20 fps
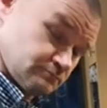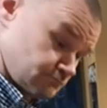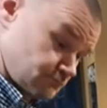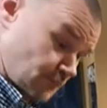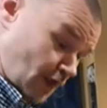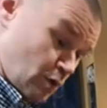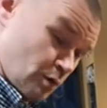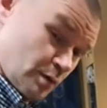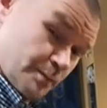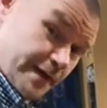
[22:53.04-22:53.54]

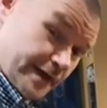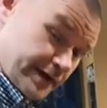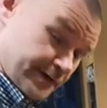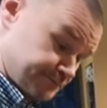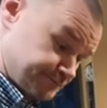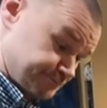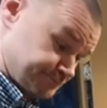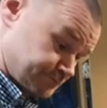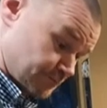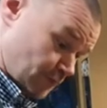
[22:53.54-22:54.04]
Oh, we're back.
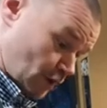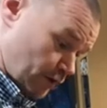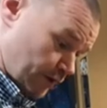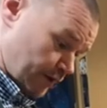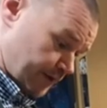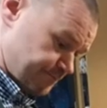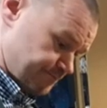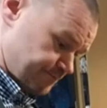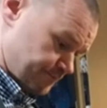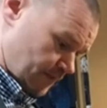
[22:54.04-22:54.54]

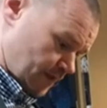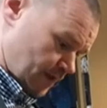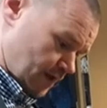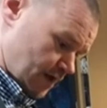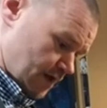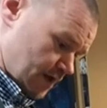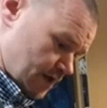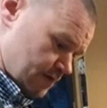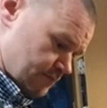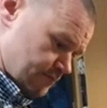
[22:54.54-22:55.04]
Okay.
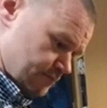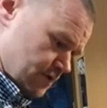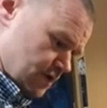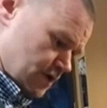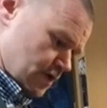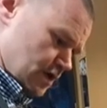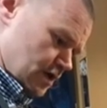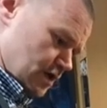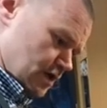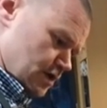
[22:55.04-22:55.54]

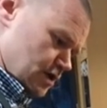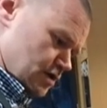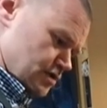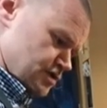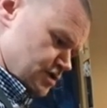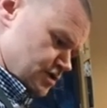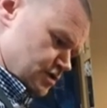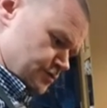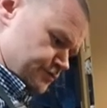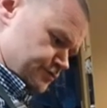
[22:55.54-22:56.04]

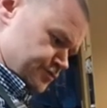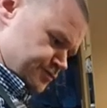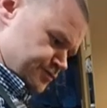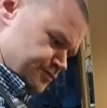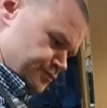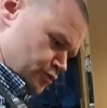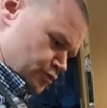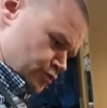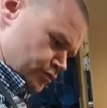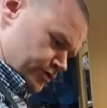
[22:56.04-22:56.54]
So I'm just
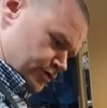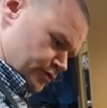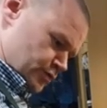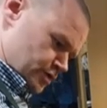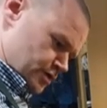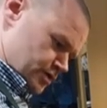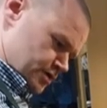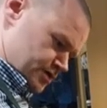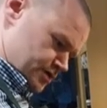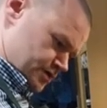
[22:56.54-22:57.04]
pouring the
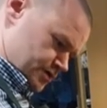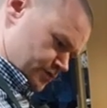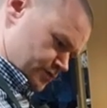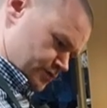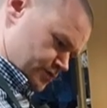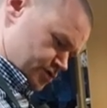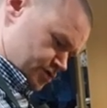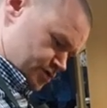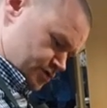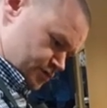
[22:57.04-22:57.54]
wine,
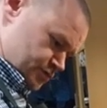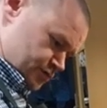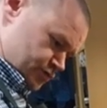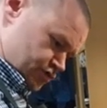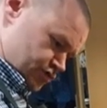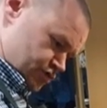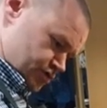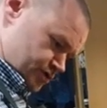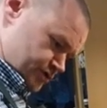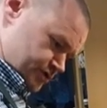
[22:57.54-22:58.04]
which I will
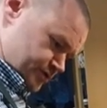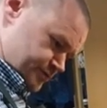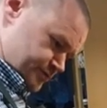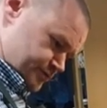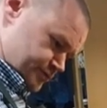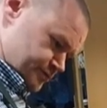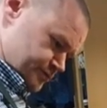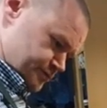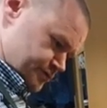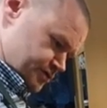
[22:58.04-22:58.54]
try in a
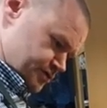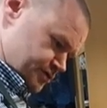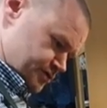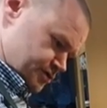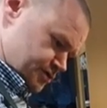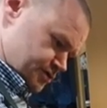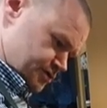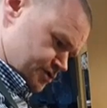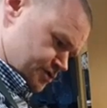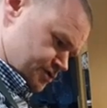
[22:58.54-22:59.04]

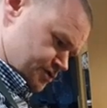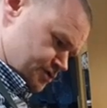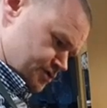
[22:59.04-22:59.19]
moment.